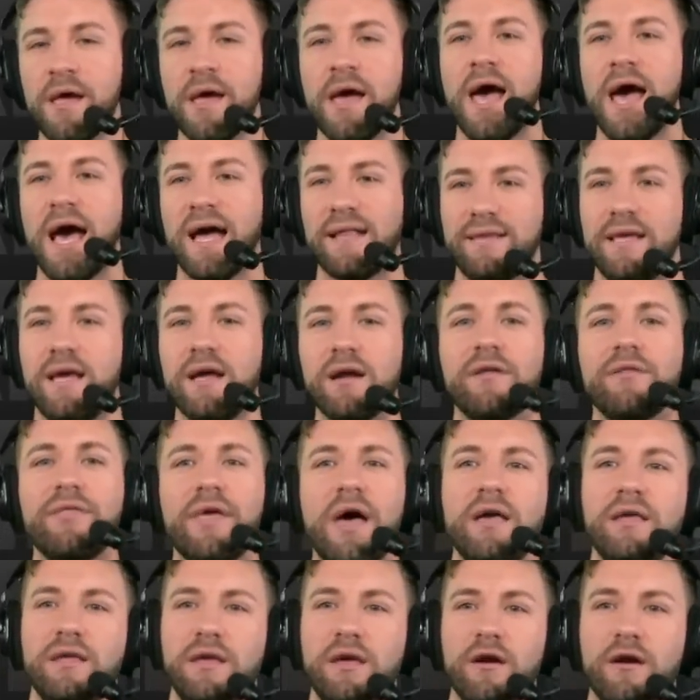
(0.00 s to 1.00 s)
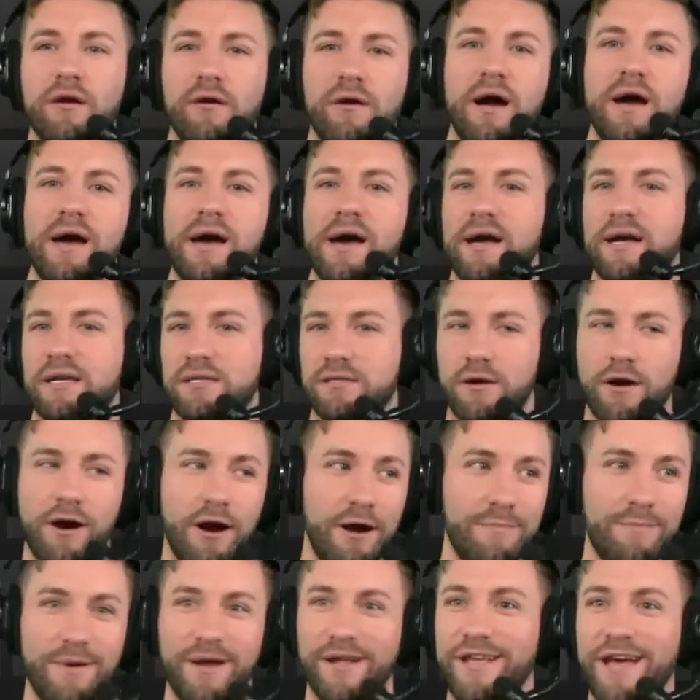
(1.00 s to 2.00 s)
At the end of that year, I asked, all
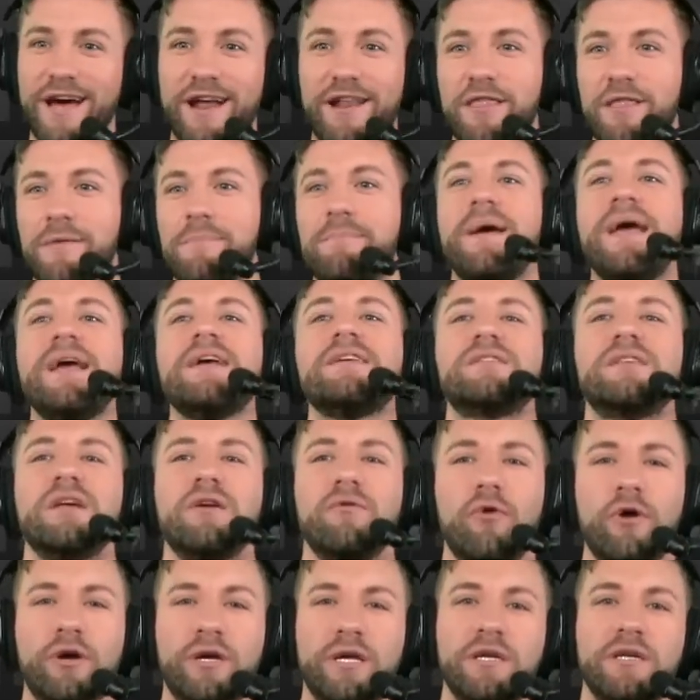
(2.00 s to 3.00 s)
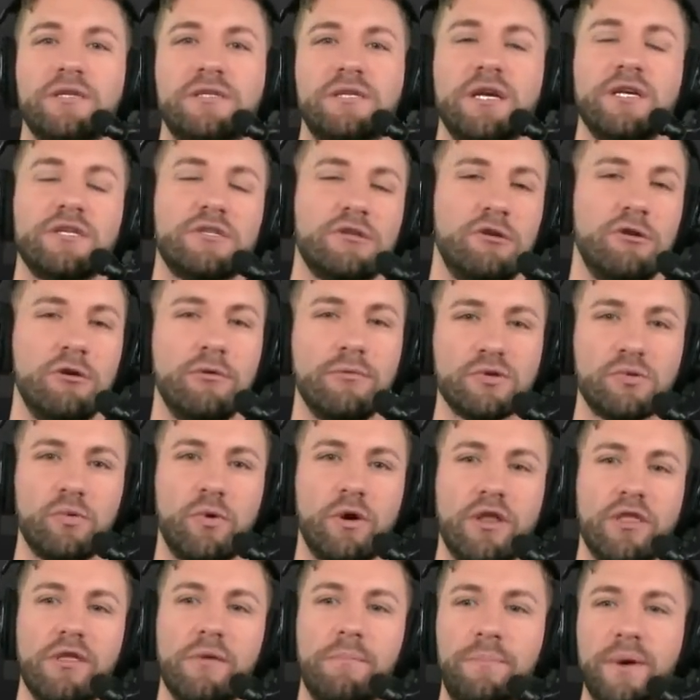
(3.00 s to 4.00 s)
right, man, you had an amazing rookie season. Who was
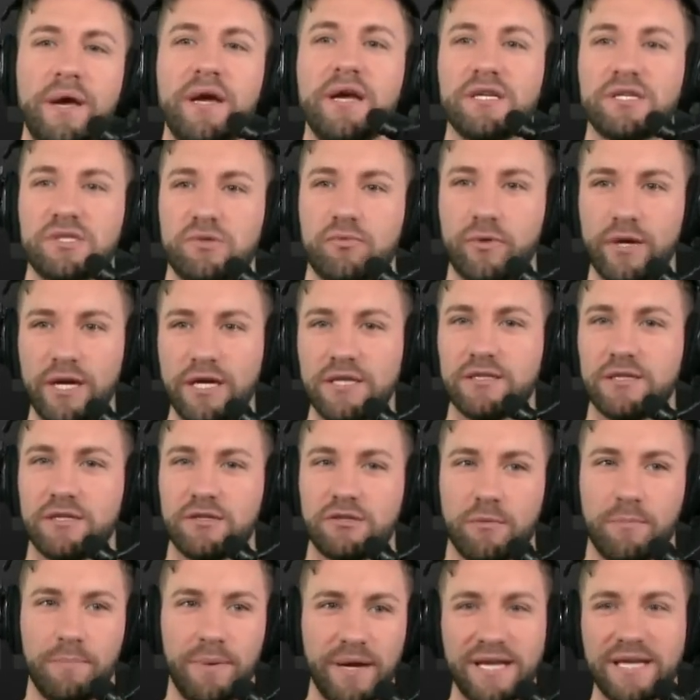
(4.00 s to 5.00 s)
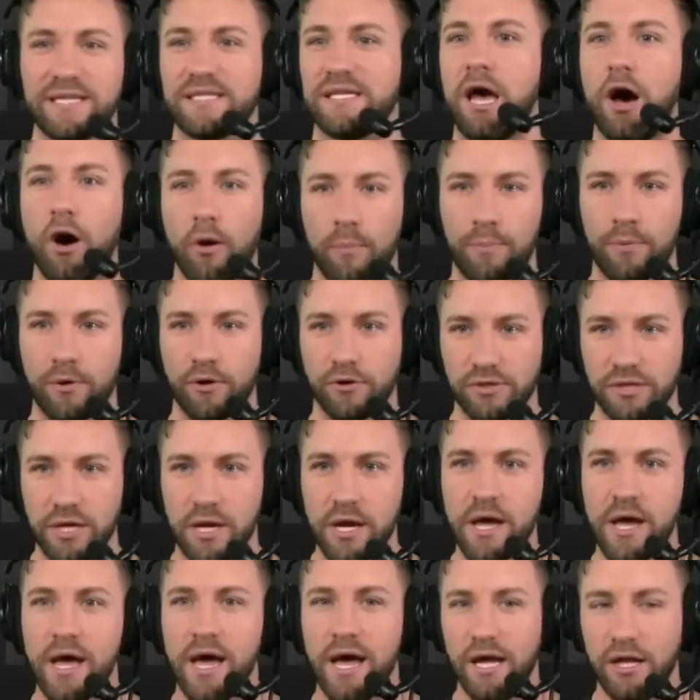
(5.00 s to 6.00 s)
one of the biggest reasons or biggest helpers
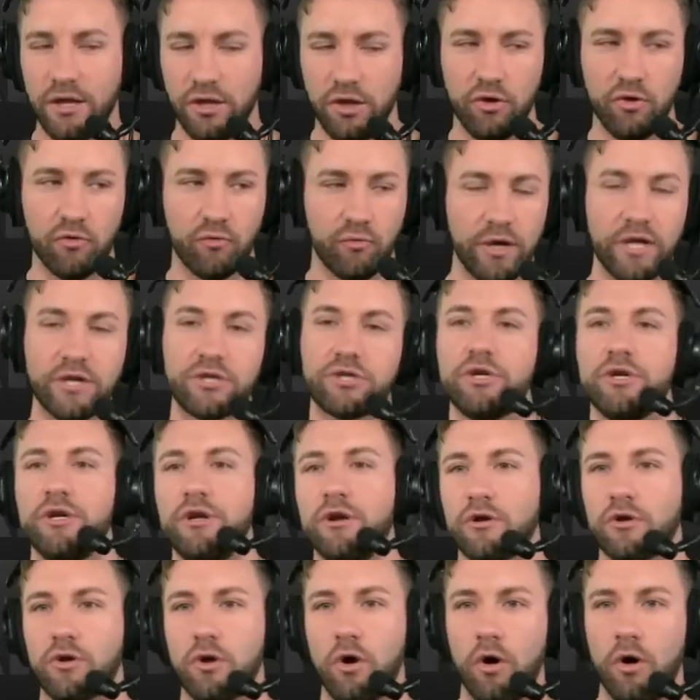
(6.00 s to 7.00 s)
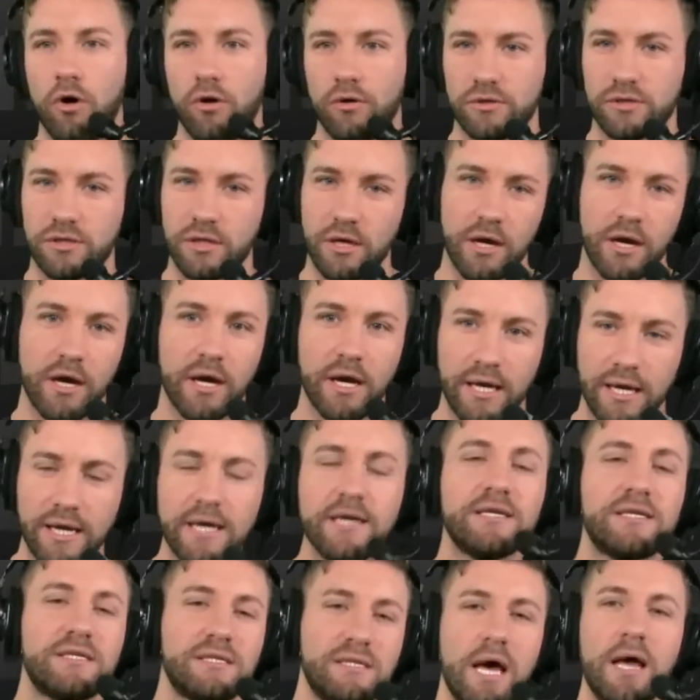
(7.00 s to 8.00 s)
in you reaching your goals?
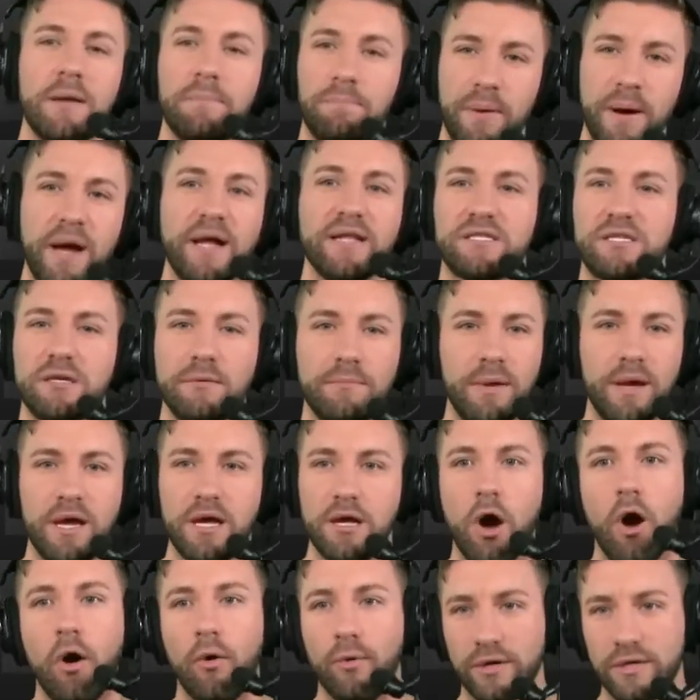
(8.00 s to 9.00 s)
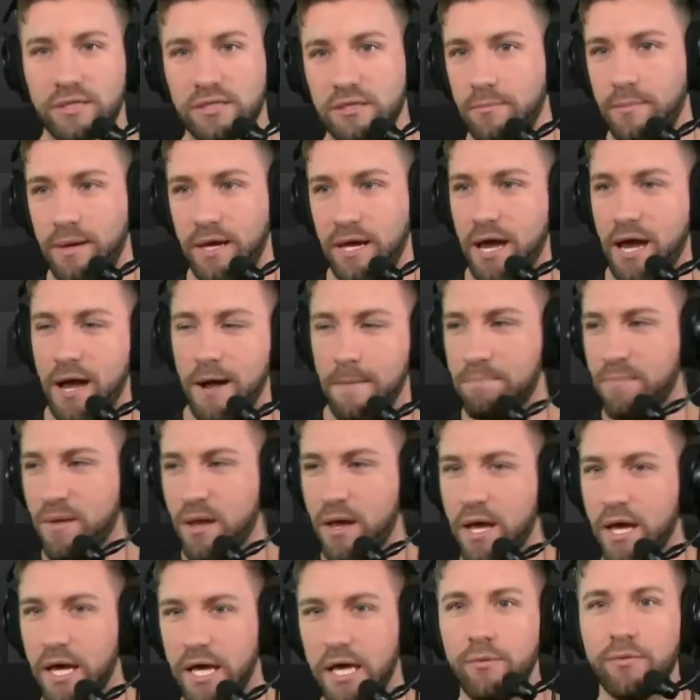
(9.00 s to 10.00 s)
He said Benson Mayowa to me. And
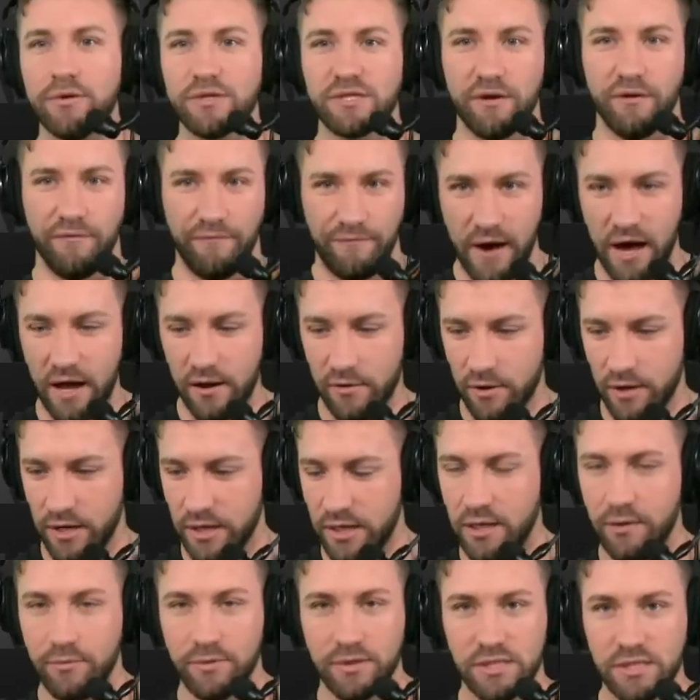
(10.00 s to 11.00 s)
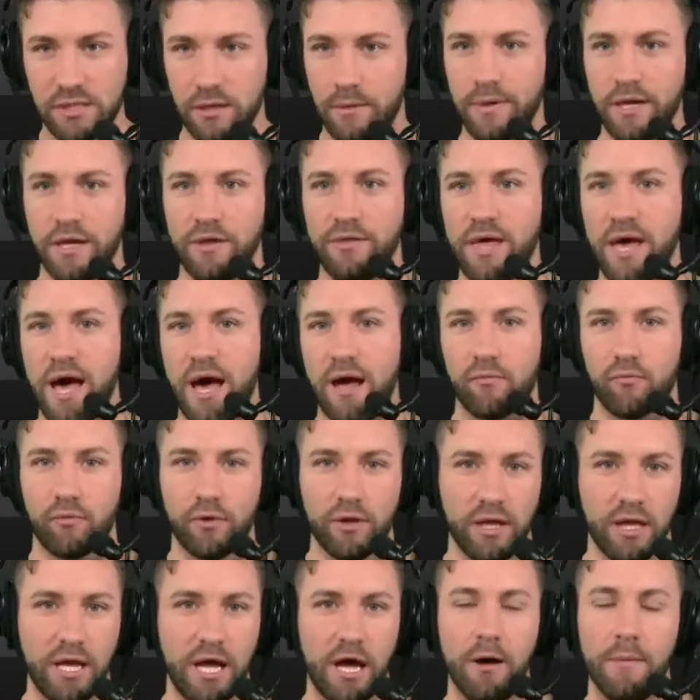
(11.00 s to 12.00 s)
he was a veteran. He was somebody that
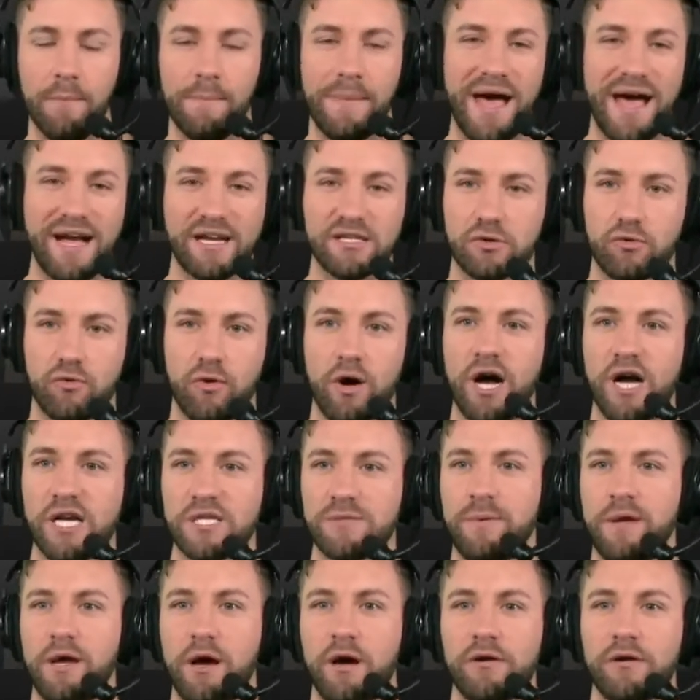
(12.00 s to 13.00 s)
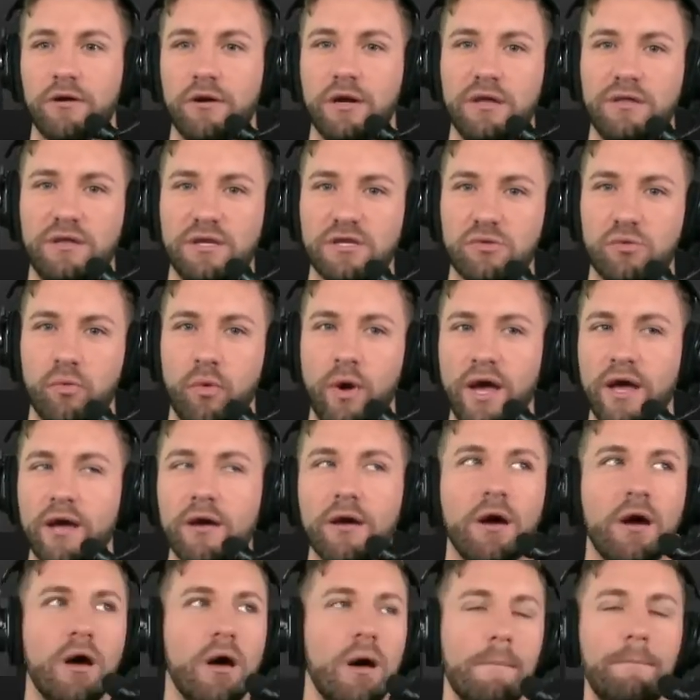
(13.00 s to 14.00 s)
really helped Maxx Crosby underneath his wing.
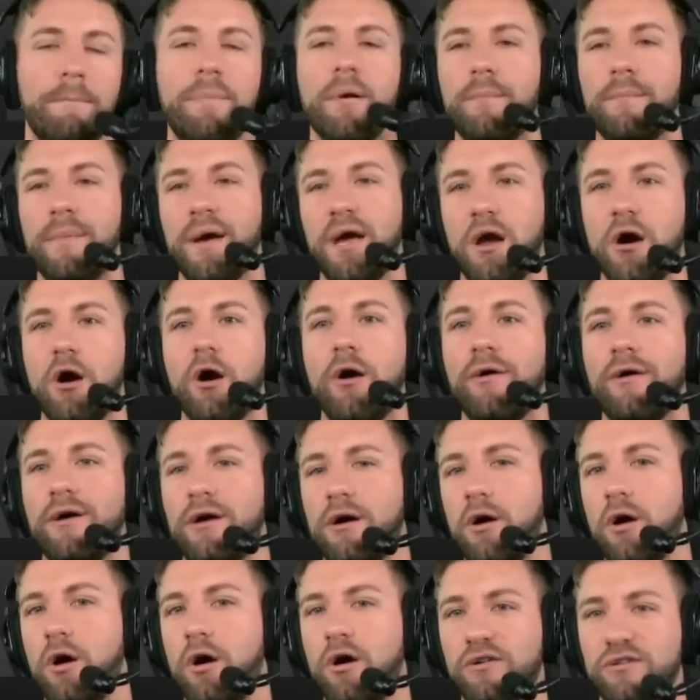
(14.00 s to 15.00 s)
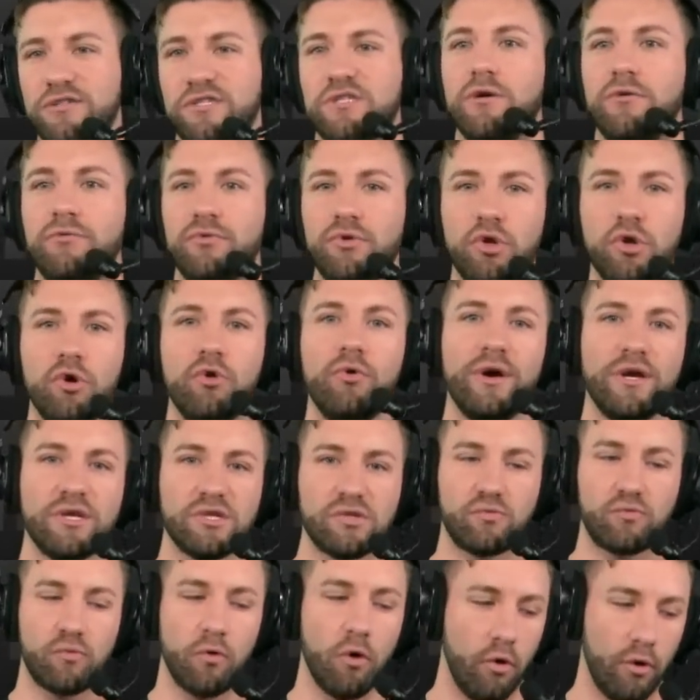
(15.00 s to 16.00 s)
But Mayowa also knew
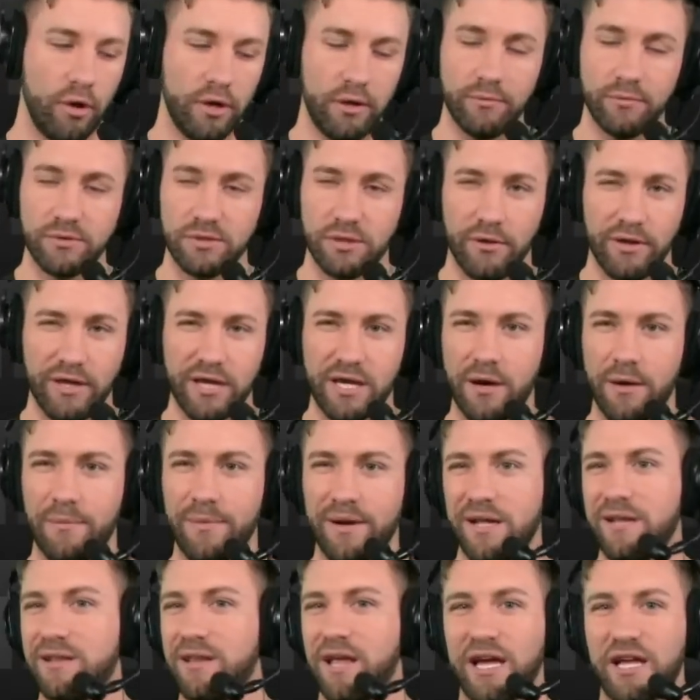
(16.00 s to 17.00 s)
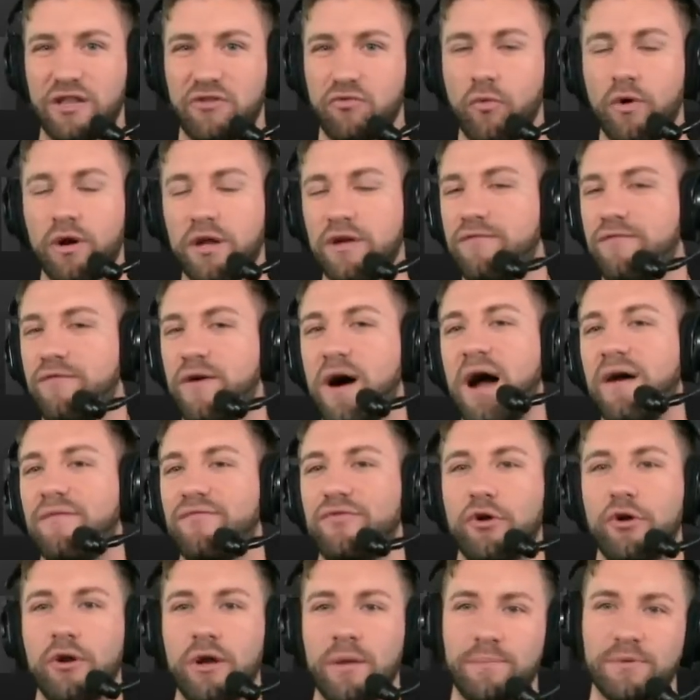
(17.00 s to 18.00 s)
his role. He was only coming in like 25,
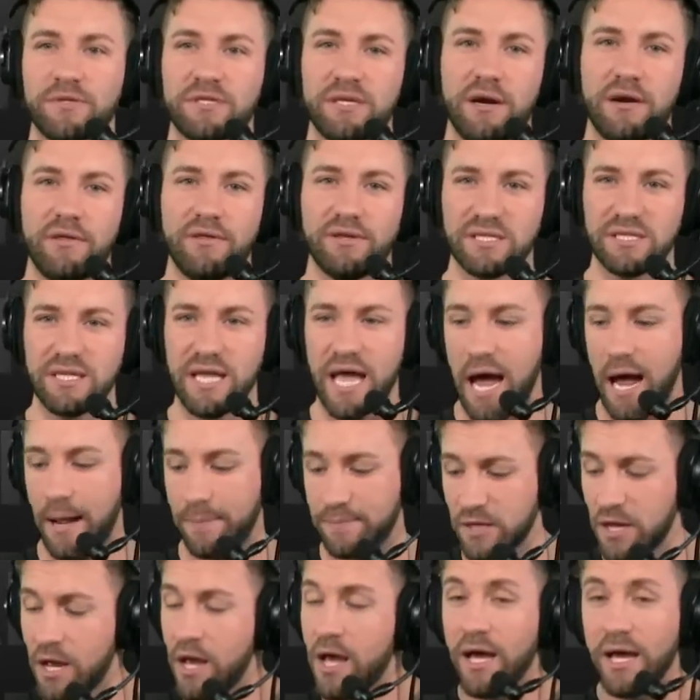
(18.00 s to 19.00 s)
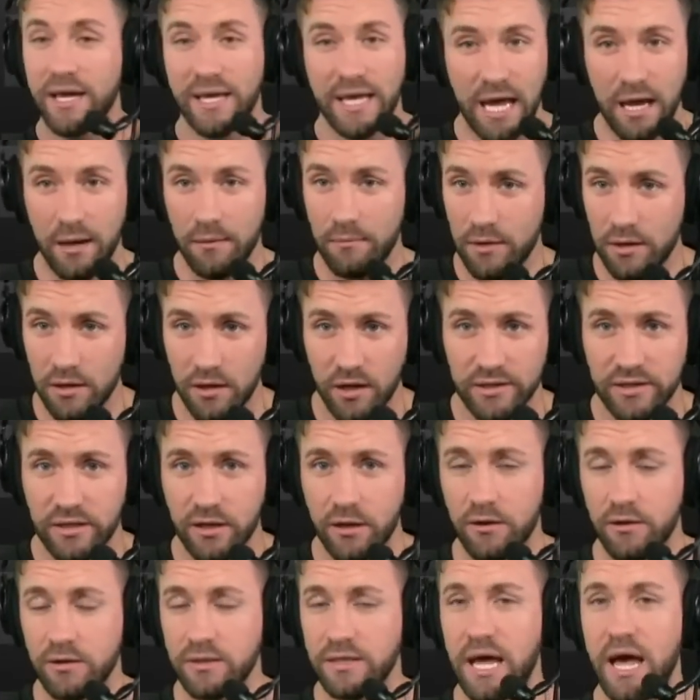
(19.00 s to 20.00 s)
30% of the snaps, came in on
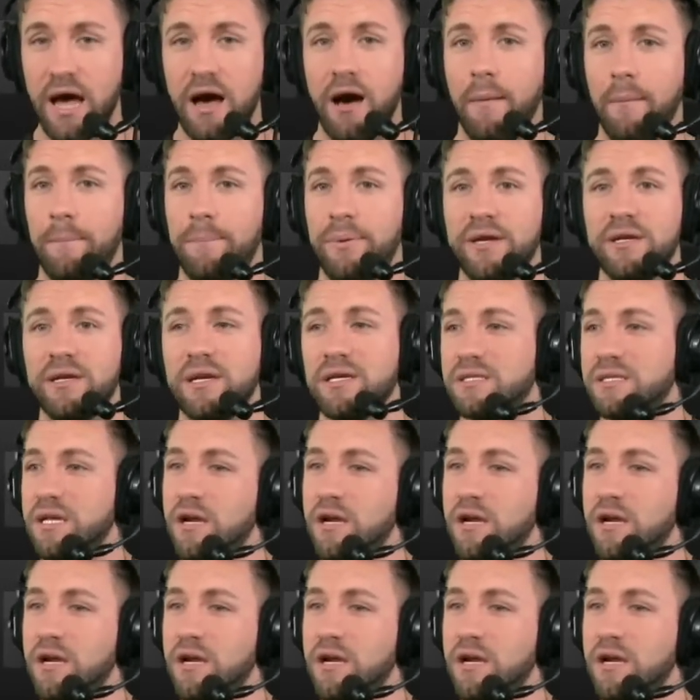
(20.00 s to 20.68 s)
third down, pinned his